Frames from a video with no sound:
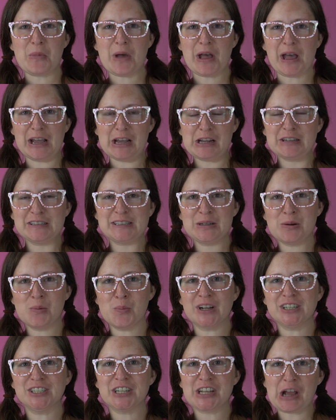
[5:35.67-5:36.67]
I just did a
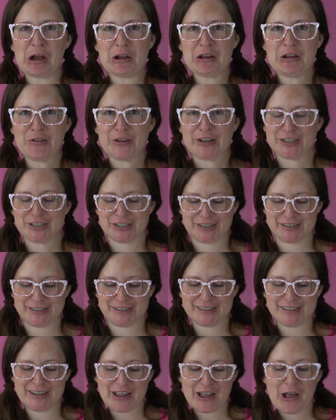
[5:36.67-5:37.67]
bunch of
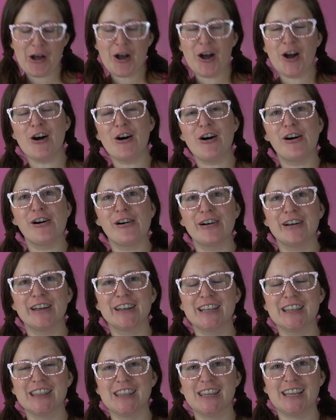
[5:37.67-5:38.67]
calculations
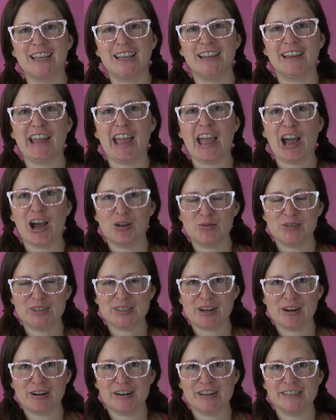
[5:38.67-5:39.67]
on the
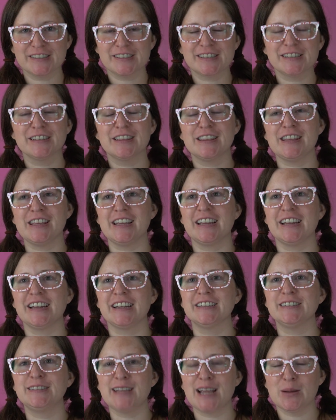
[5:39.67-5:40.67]
adversaries,
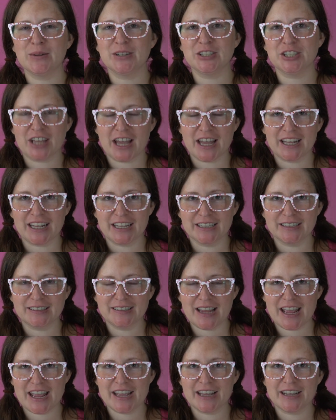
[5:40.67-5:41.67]
the damage that it
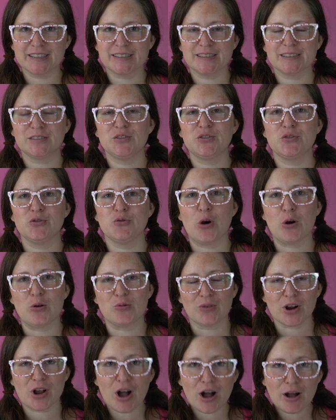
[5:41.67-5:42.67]
takes to
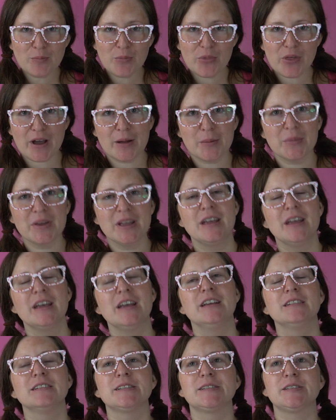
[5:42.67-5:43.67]
overcome them,
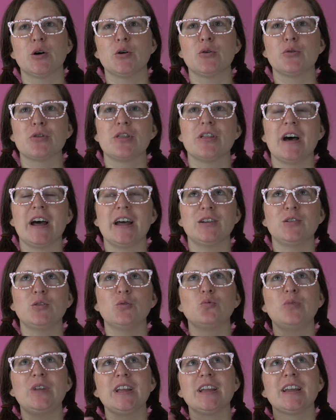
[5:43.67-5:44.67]
so that
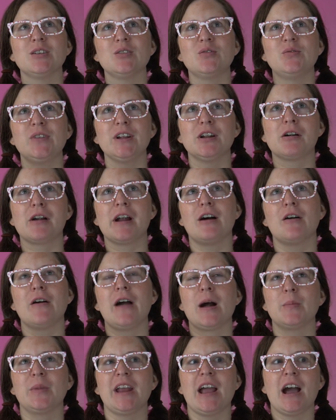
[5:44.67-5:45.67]
we can figure out
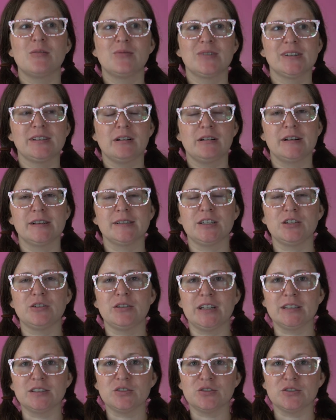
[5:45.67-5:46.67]
how many adversaries you
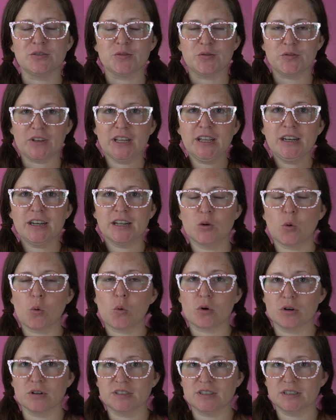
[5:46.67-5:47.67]
need to defeat in
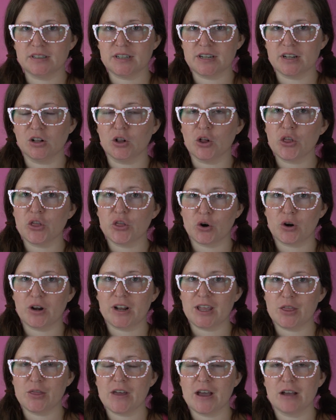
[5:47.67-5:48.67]
order to deal
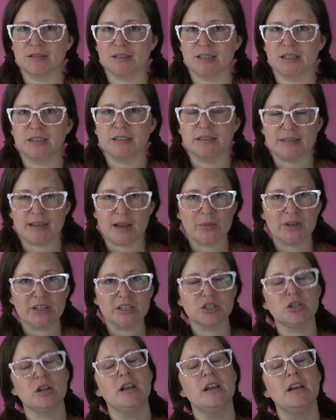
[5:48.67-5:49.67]
30,000
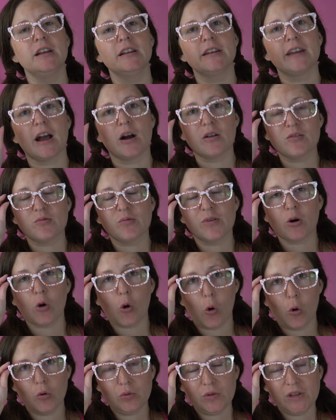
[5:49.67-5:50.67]
damage. Now, if we are
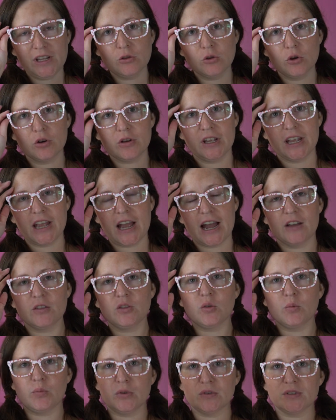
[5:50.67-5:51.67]
only looking
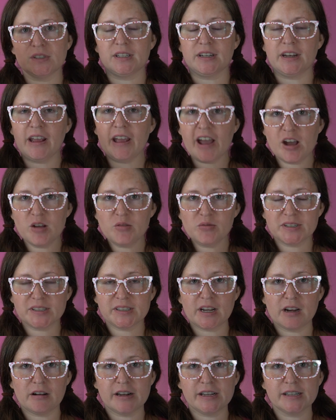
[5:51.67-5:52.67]
at the boosted
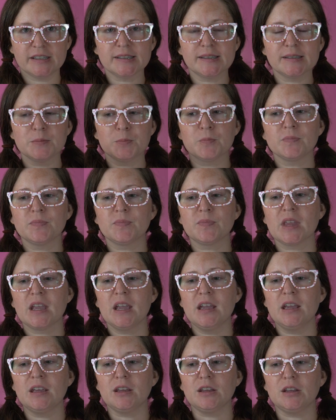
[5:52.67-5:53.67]
adversaries,
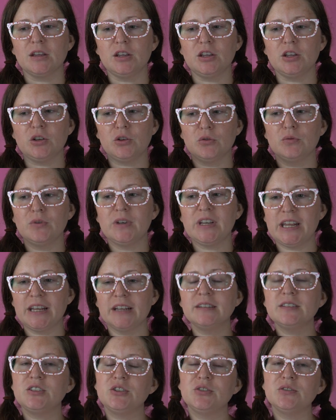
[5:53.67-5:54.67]
you
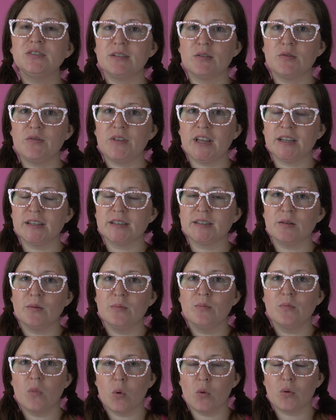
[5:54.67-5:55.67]
need to defeat
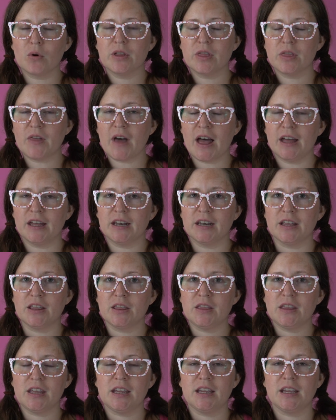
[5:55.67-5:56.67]
more
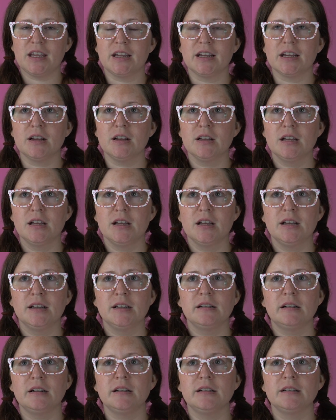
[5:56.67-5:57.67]
than the
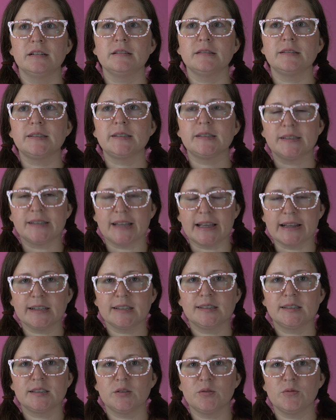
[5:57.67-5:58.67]

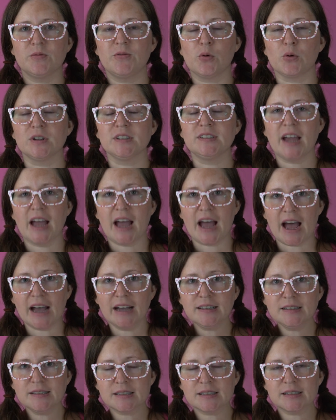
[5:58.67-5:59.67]
6 for
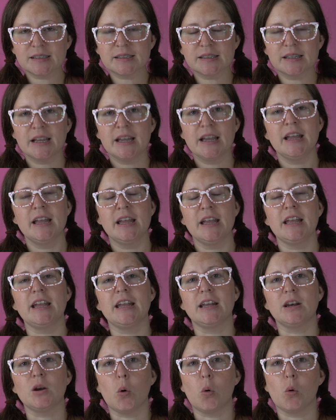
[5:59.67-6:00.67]
tasks
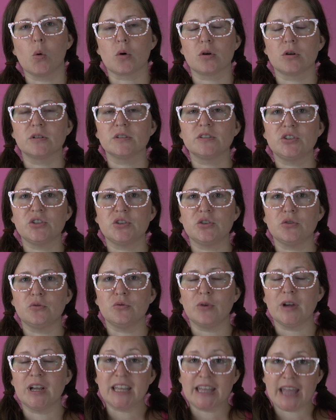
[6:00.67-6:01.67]
in order
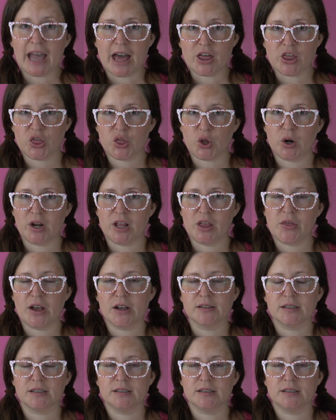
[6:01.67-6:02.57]
to get 30,000